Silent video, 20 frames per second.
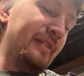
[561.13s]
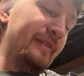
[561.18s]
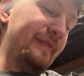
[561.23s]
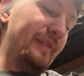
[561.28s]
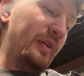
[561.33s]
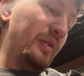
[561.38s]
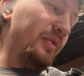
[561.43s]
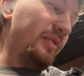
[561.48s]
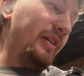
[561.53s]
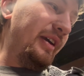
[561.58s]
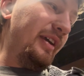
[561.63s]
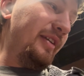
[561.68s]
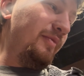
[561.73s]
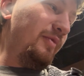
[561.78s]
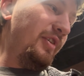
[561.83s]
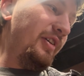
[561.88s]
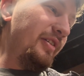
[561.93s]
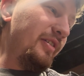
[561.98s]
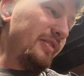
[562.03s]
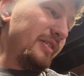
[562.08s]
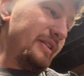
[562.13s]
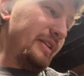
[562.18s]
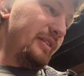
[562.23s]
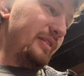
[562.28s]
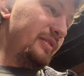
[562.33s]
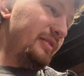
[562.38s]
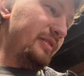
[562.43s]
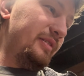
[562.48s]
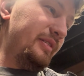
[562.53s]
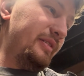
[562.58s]
4 had water in
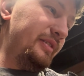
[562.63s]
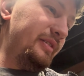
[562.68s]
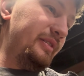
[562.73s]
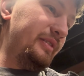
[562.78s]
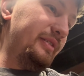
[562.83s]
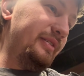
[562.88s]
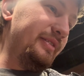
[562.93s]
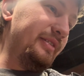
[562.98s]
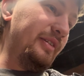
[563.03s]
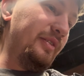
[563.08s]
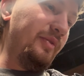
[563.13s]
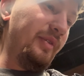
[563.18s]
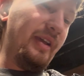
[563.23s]
it, so we